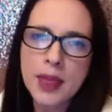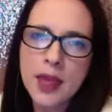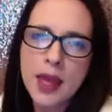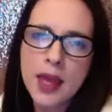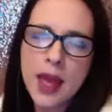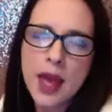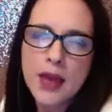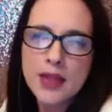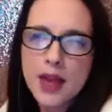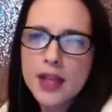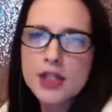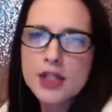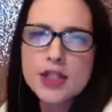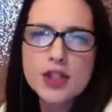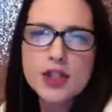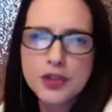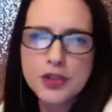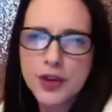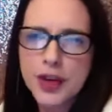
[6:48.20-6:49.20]
And that's
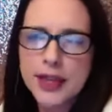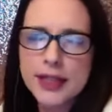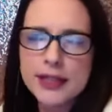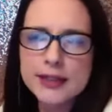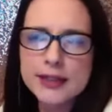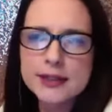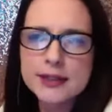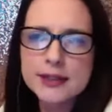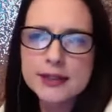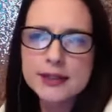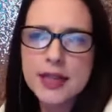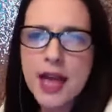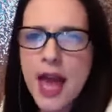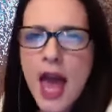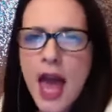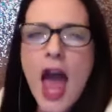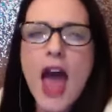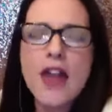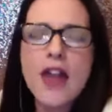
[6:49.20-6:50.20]
great.
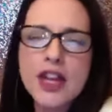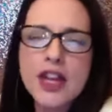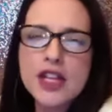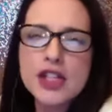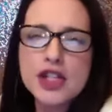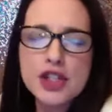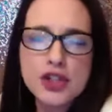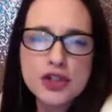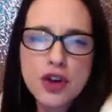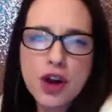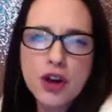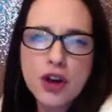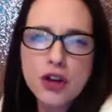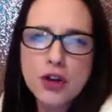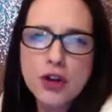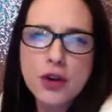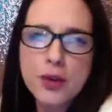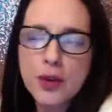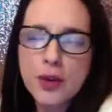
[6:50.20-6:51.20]
And they
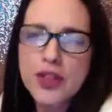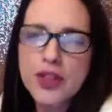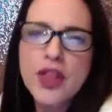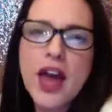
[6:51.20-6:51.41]
struggle with